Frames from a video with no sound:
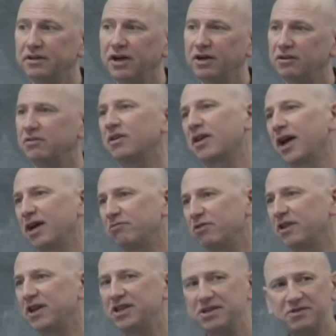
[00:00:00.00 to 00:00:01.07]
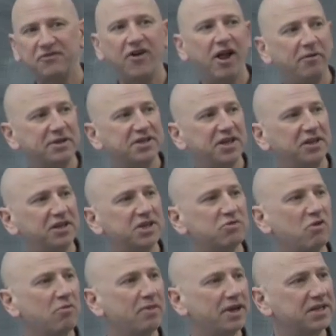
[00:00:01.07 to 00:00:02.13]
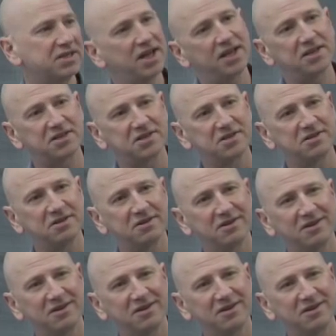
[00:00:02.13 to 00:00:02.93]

Oh, okay. Well, then the following sentence won't make sense.